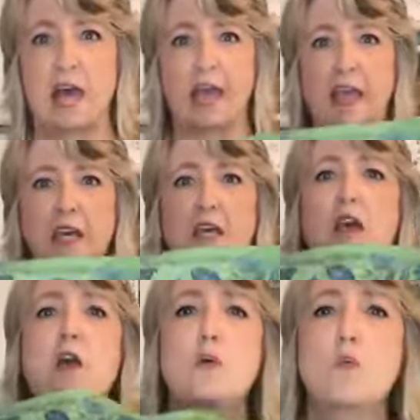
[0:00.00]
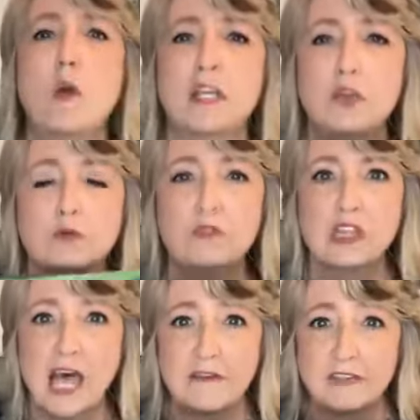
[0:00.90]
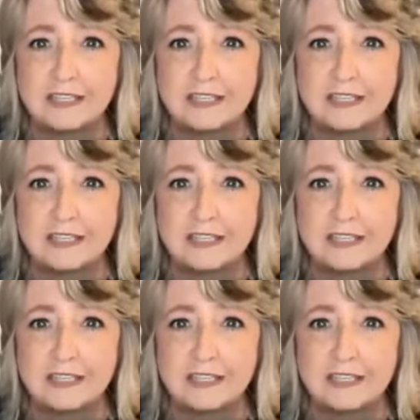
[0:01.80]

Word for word: like when you love